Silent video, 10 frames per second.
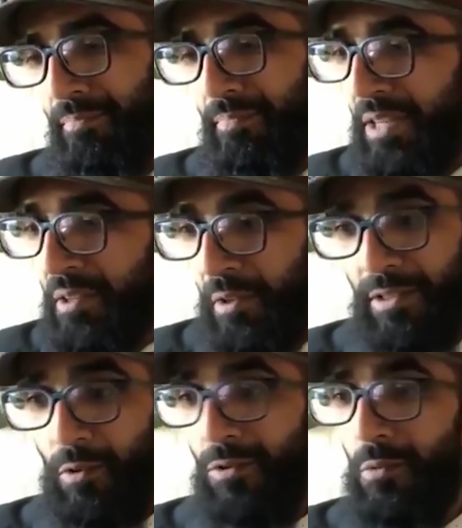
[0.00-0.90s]
But, you know, it's
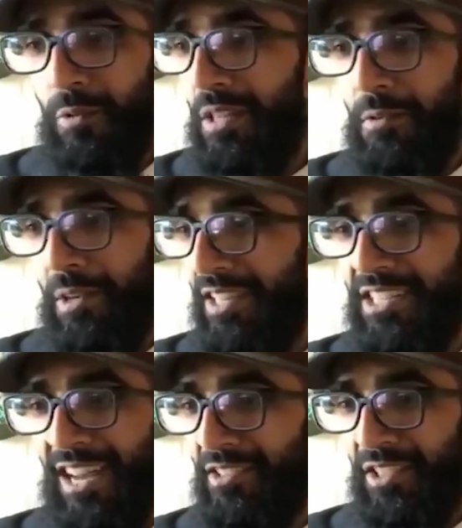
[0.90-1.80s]
also really, really
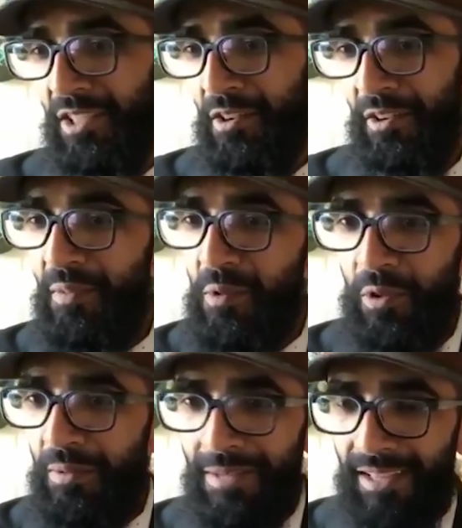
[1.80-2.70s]
challenging in our
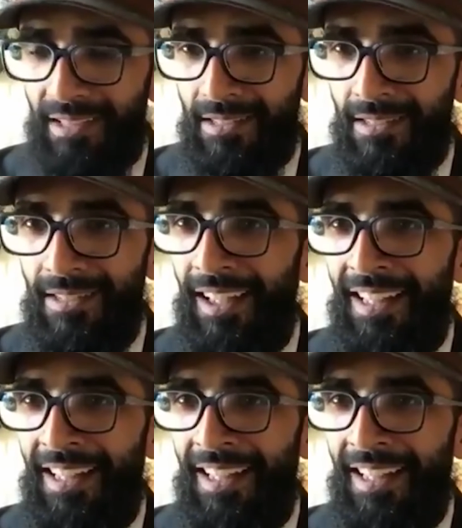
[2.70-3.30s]
community because,